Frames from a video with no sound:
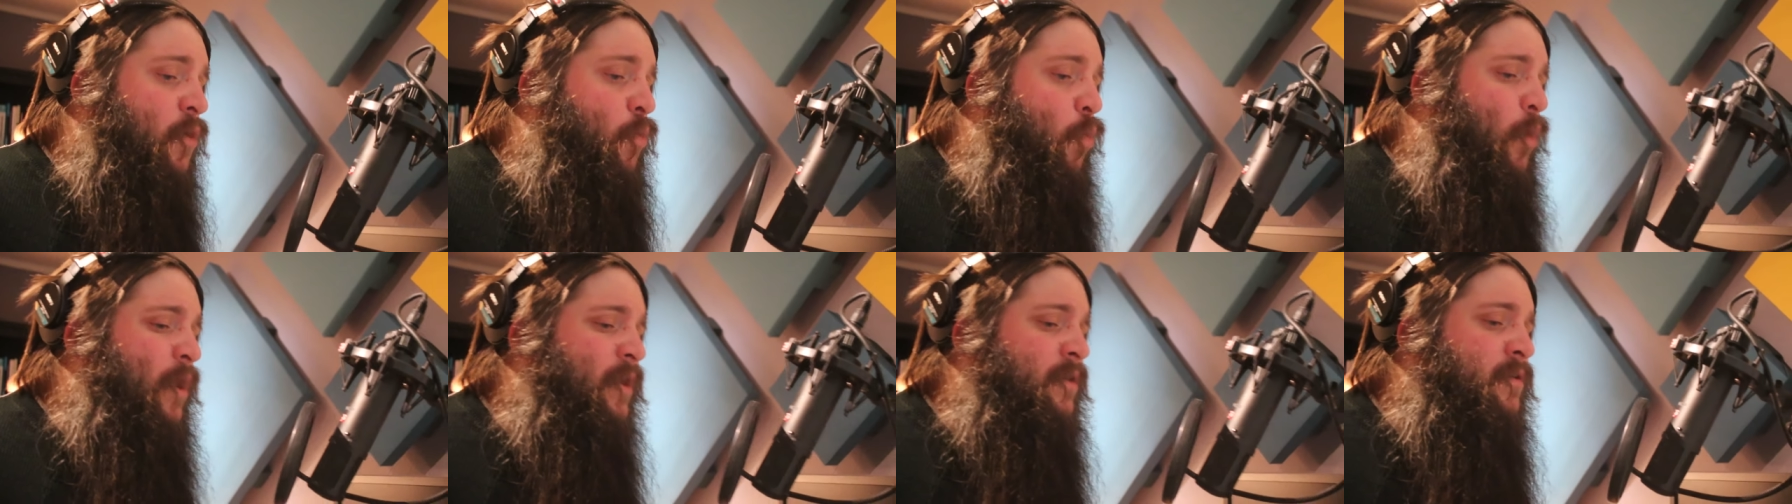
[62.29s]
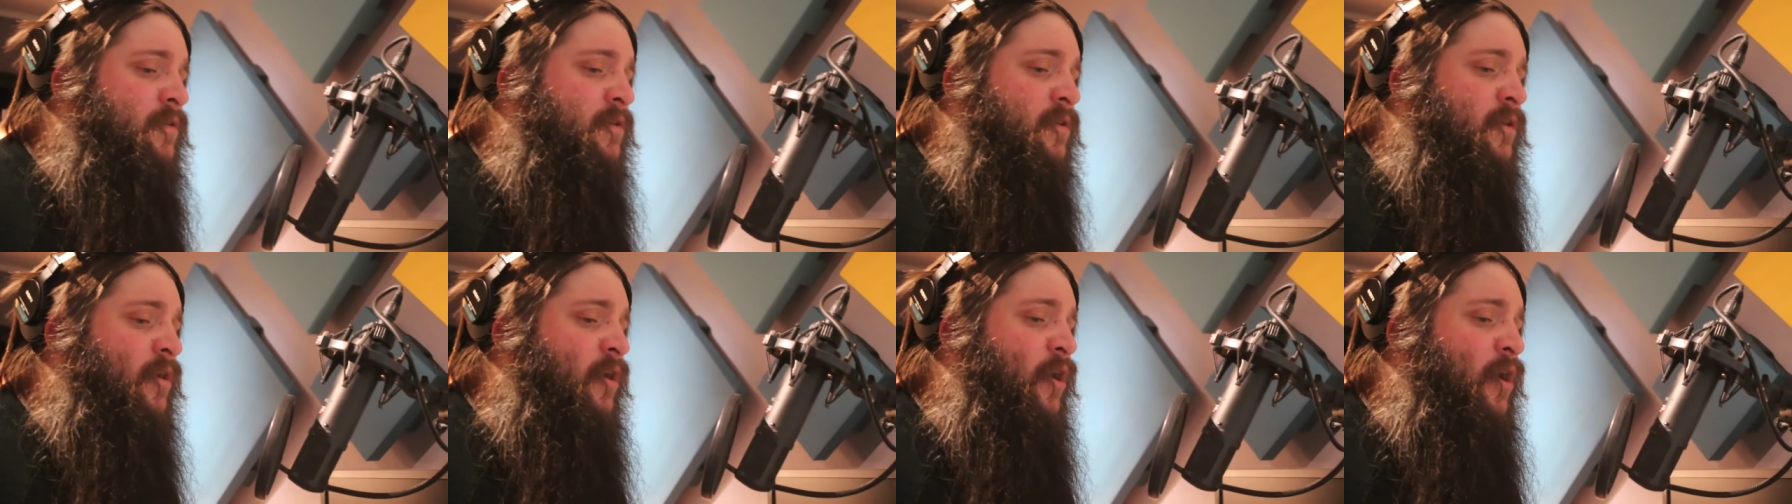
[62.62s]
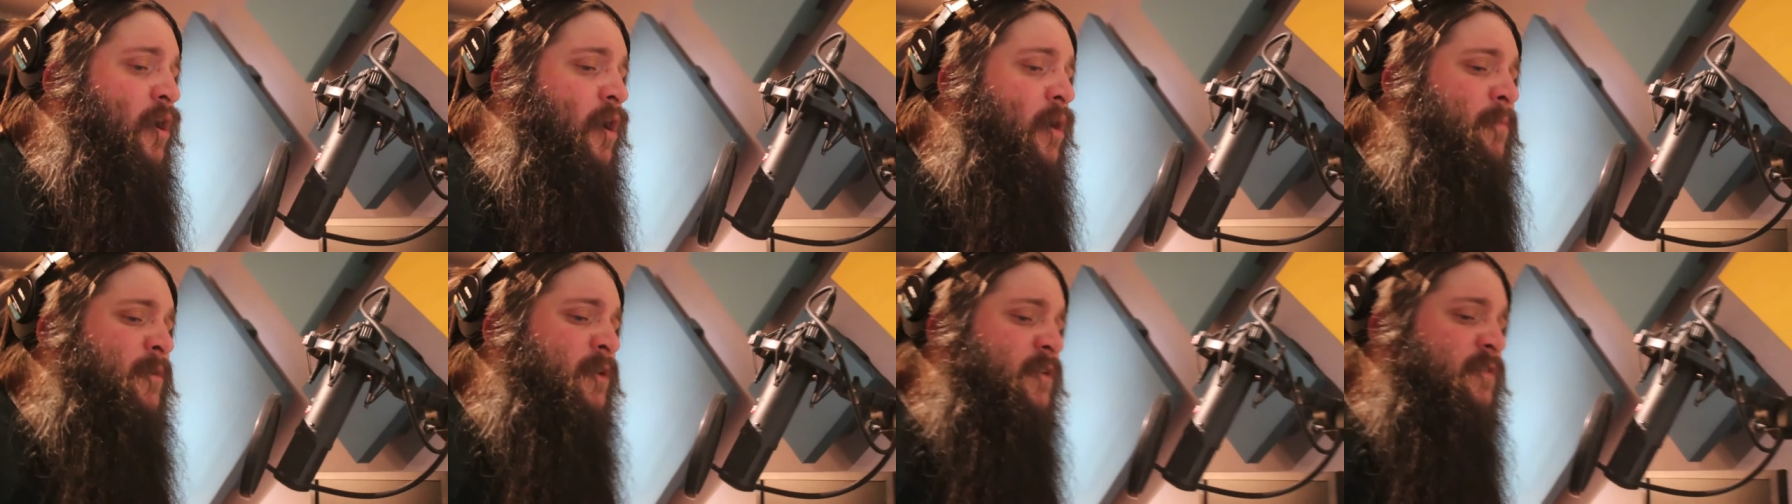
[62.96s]
When
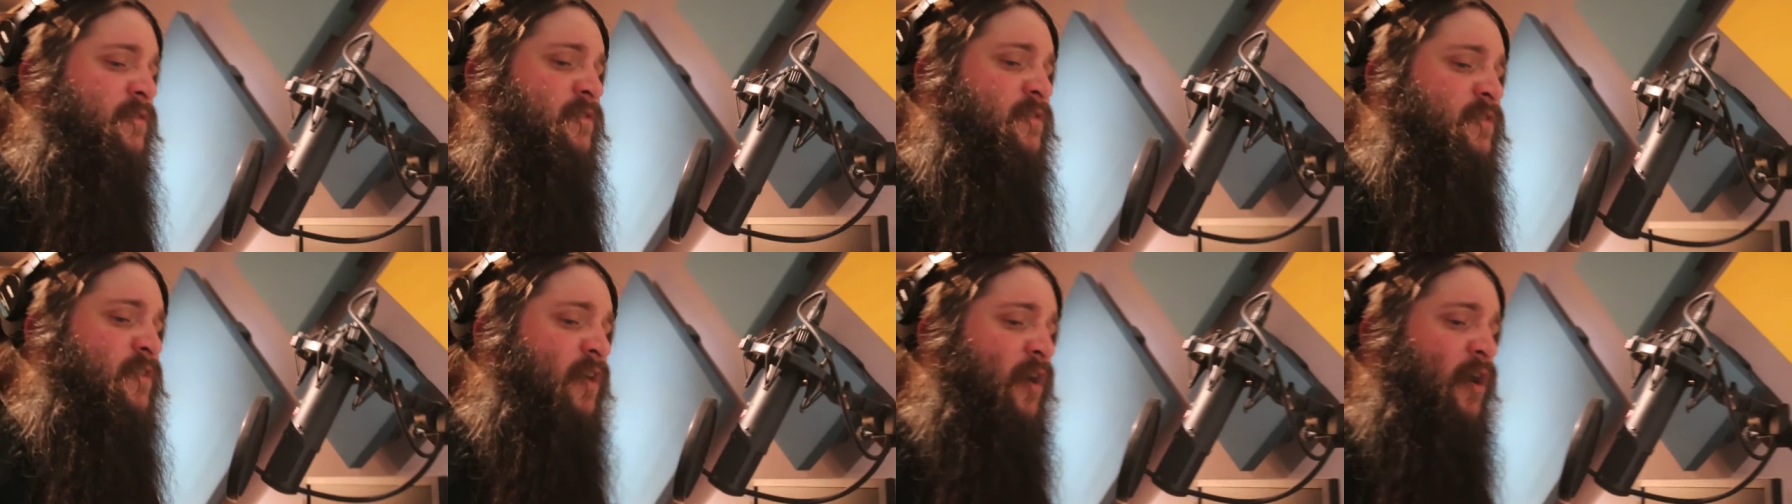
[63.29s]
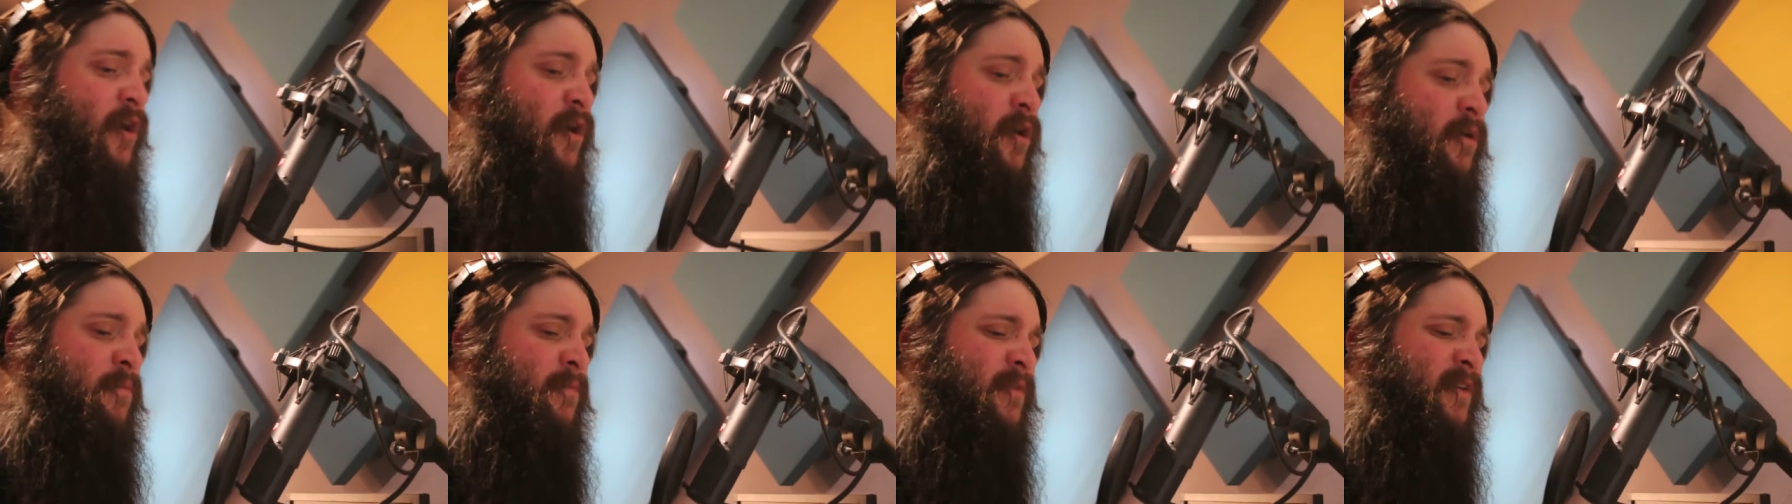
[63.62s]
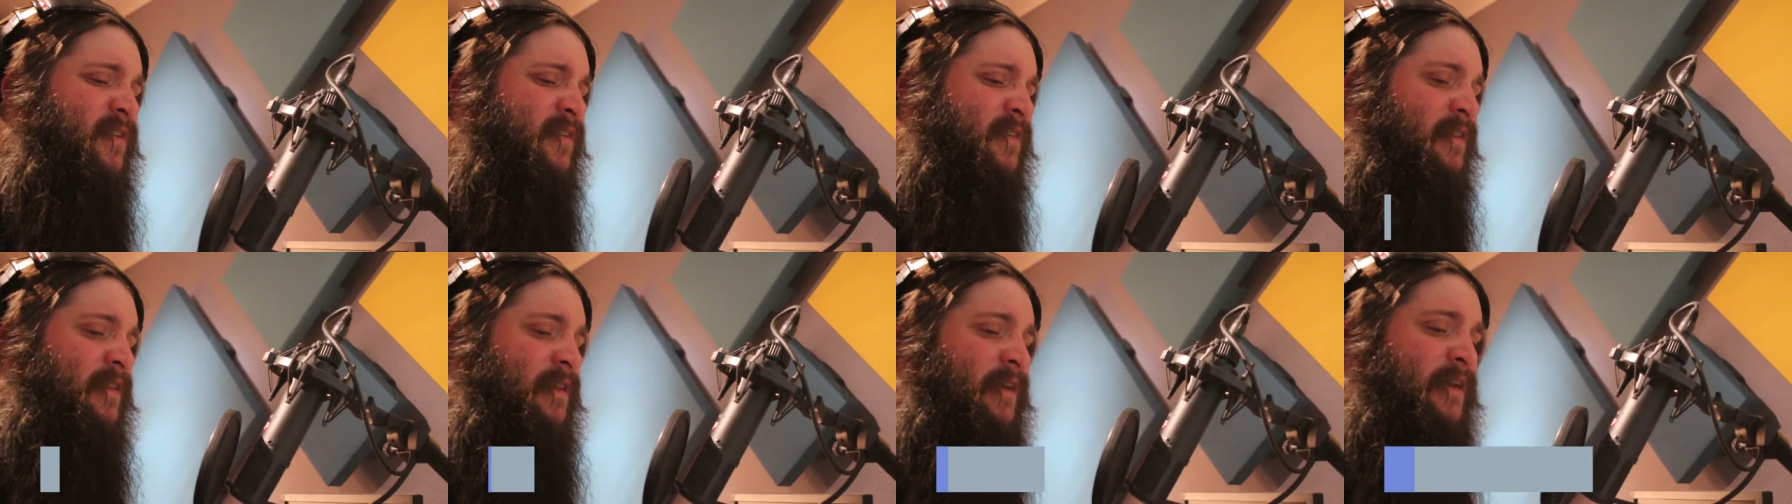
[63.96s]
commons are
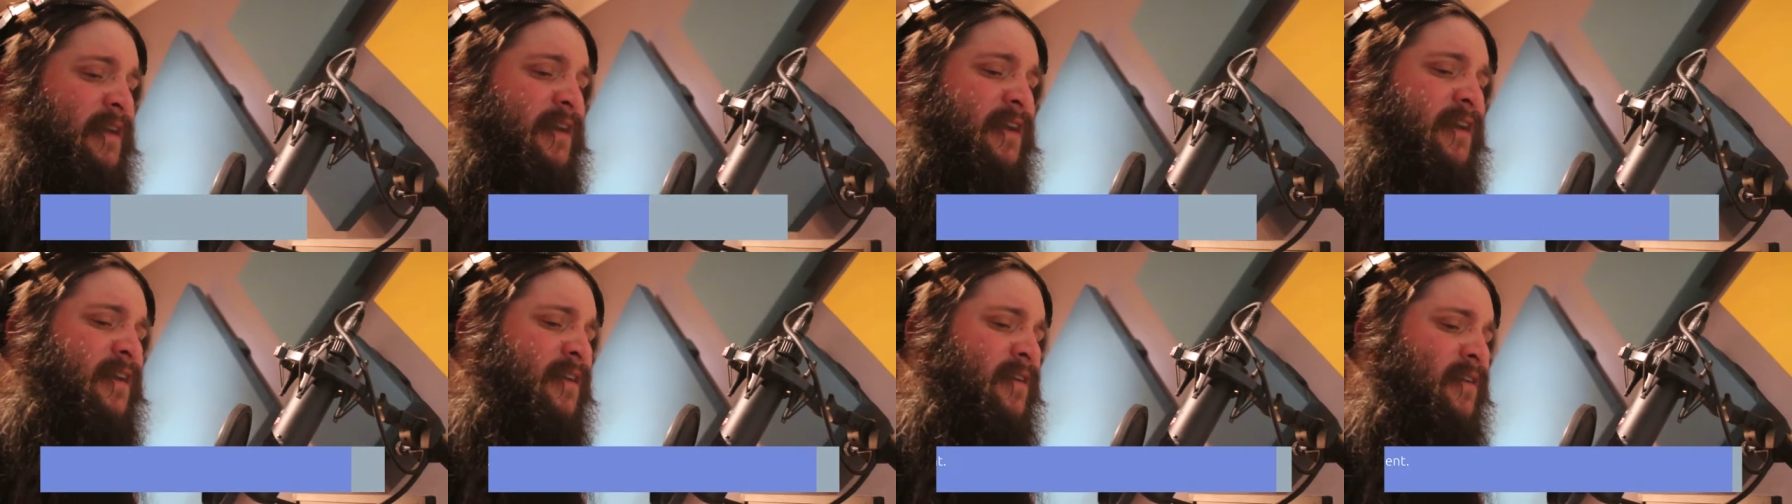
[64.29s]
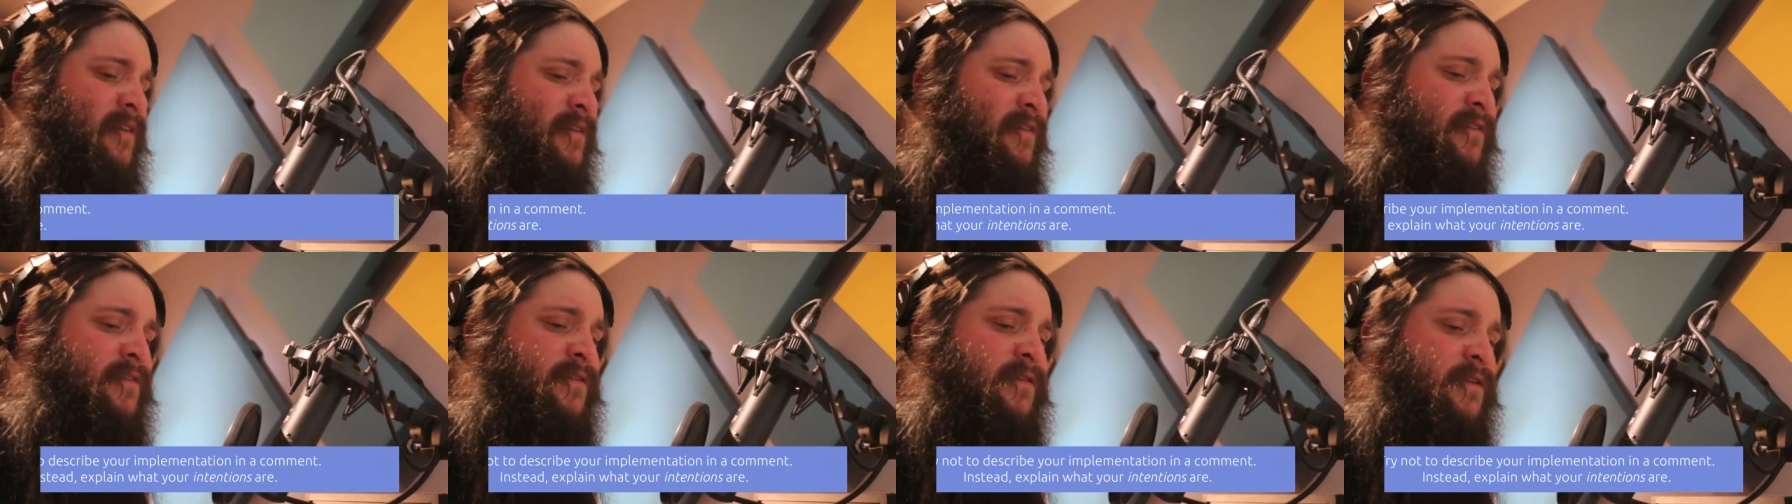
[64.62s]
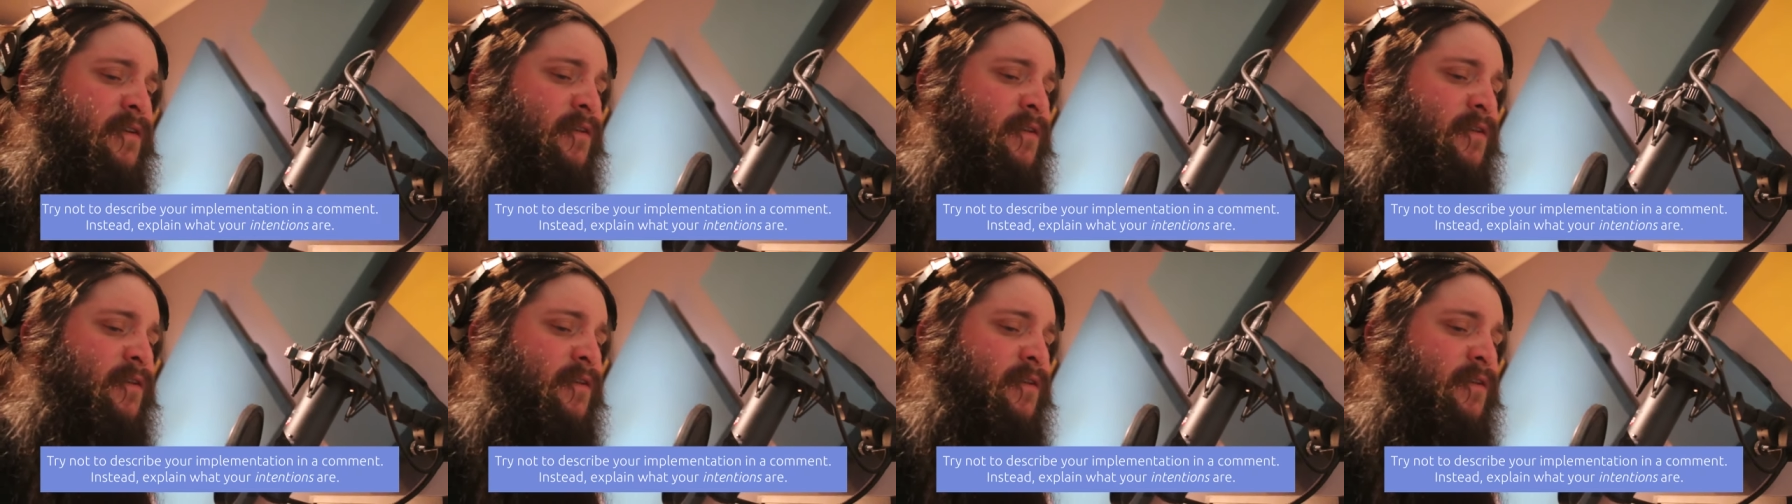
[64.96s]
misleading,